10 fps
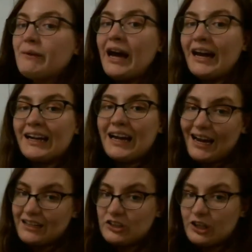my
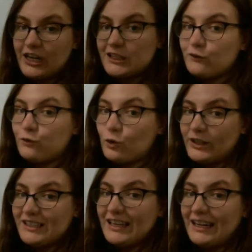answer is
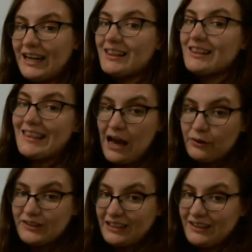14
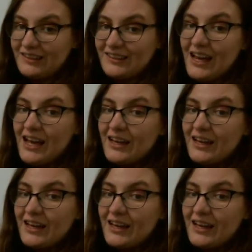thousandths,